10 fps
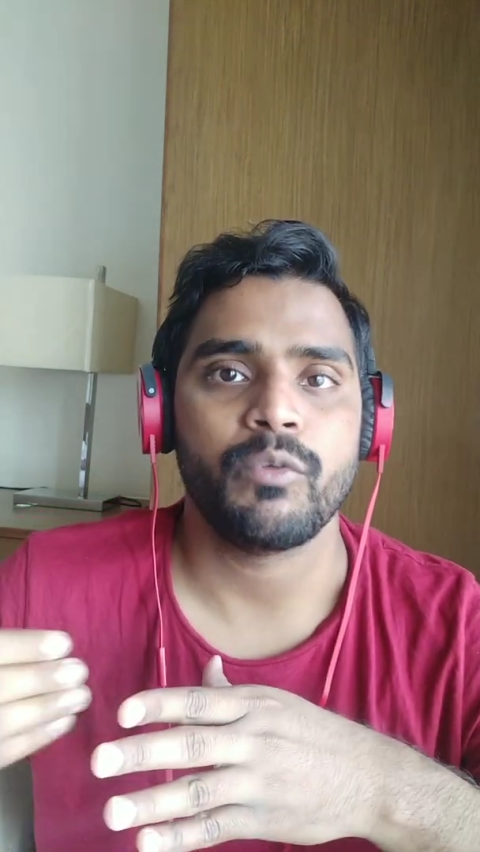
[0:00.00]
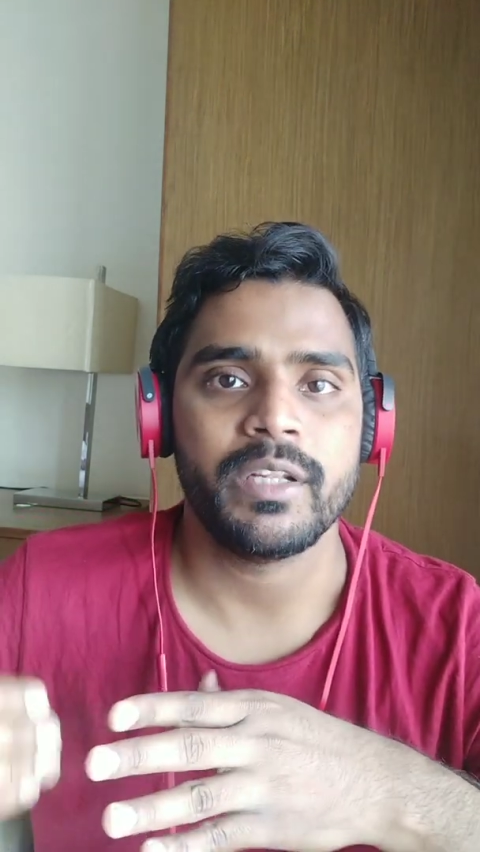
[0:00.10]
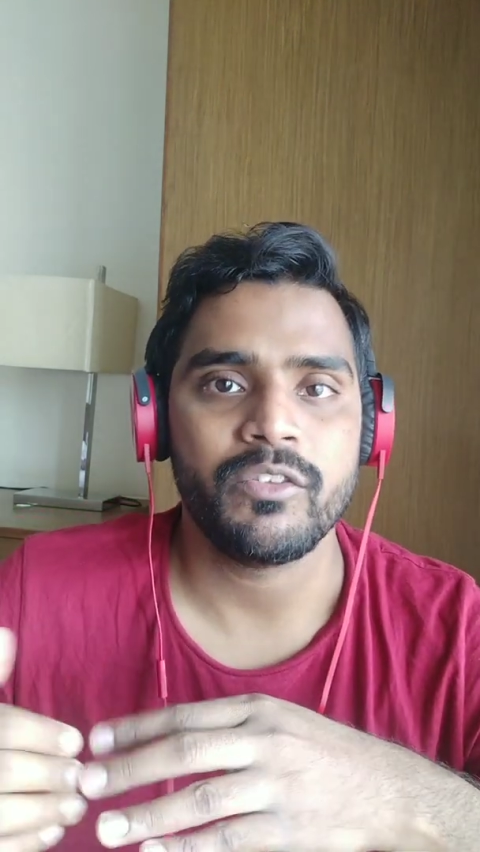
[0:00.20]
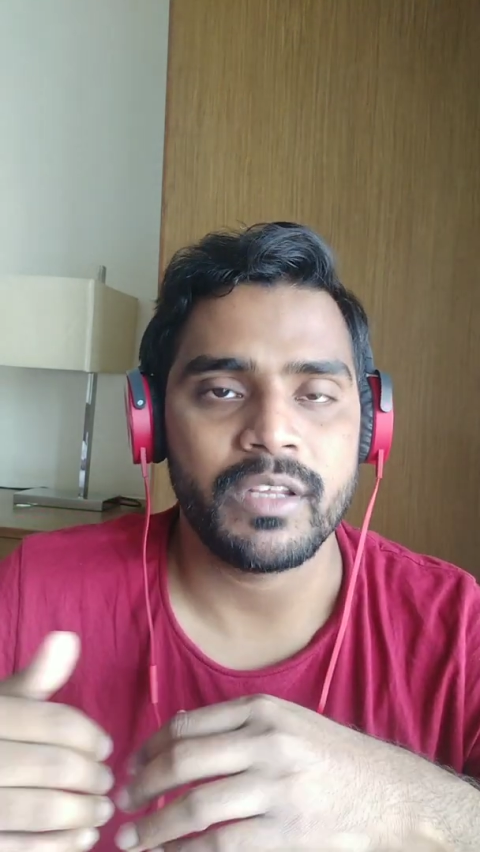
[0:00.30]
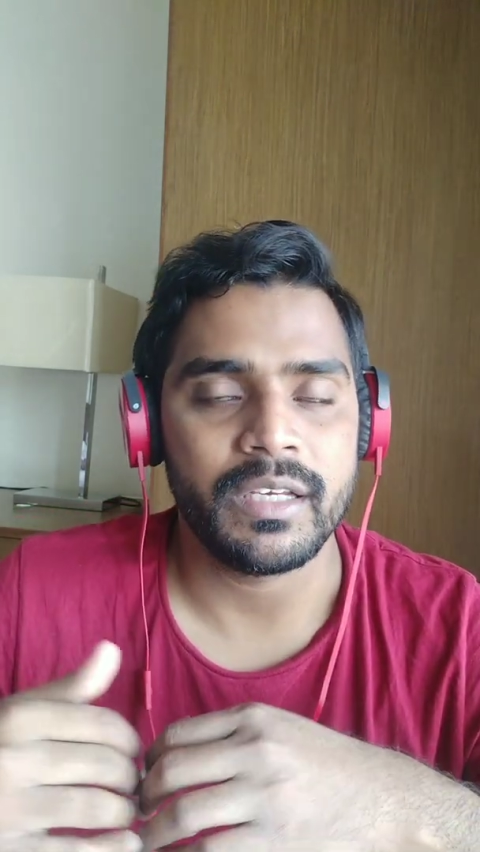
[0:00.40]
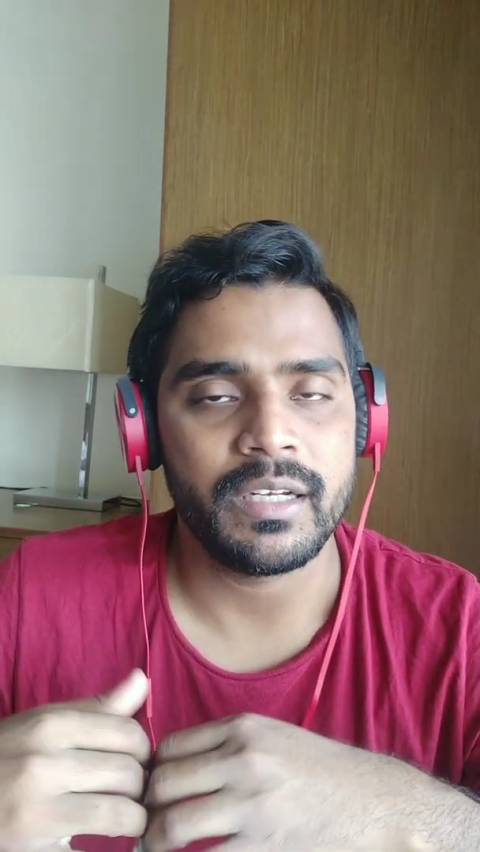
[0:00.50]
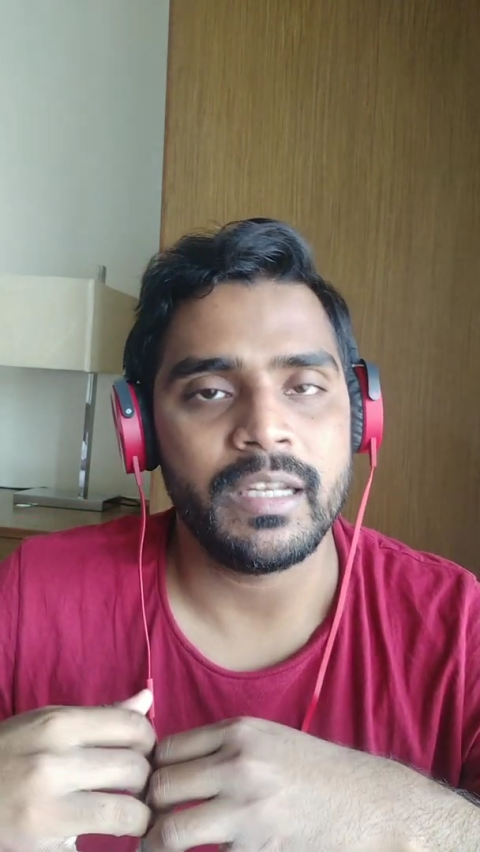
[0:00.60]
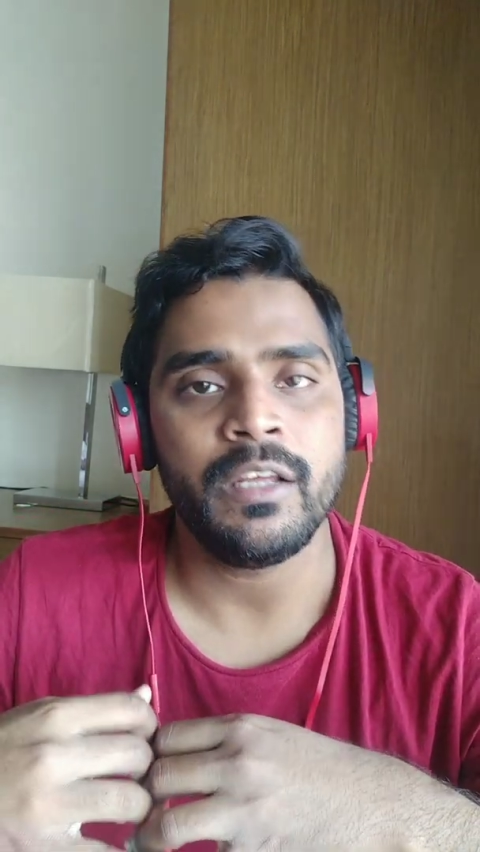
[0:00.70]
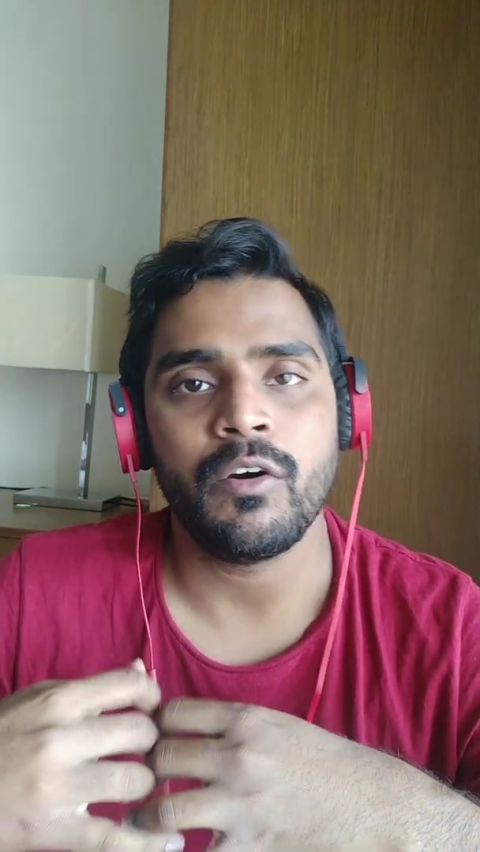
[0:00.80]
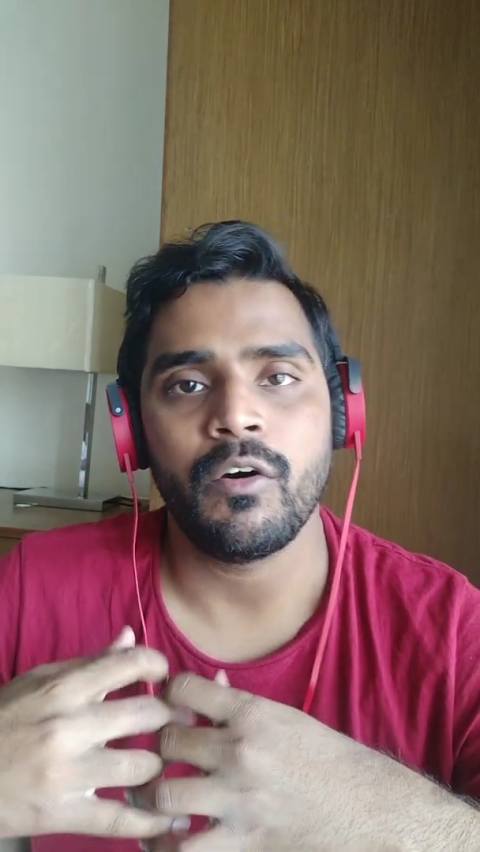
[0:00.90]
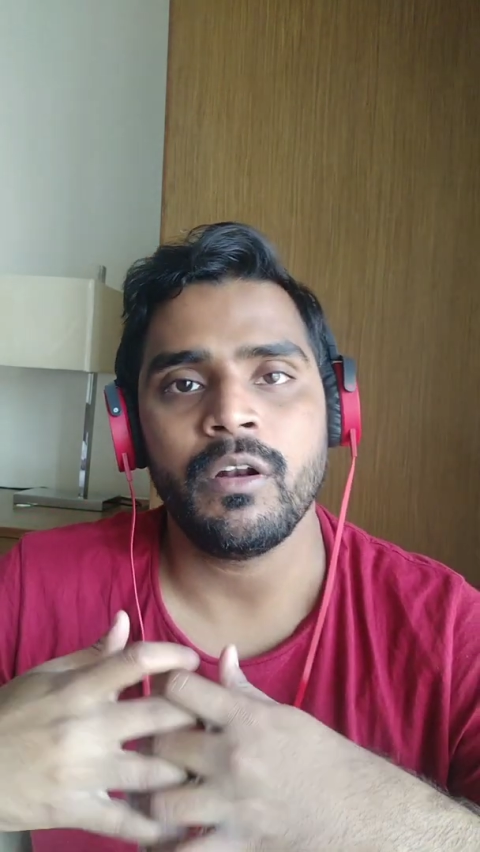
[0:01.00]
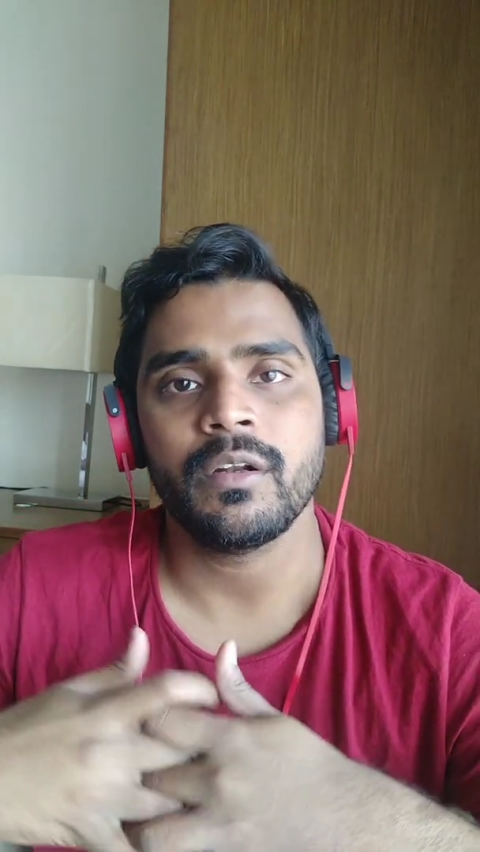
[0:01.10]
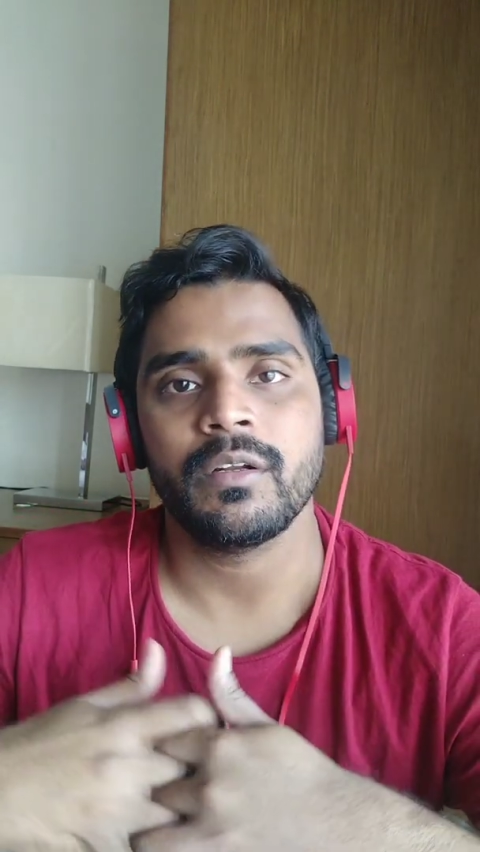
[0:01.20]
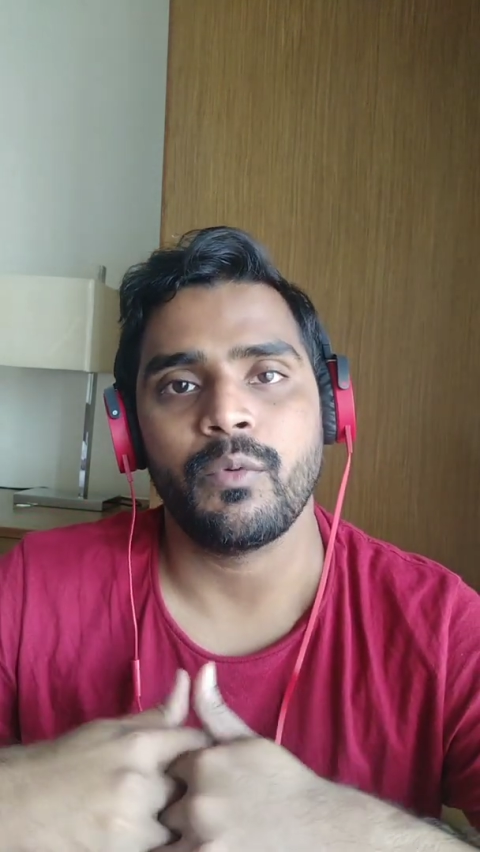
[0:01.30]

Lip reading: once yearly or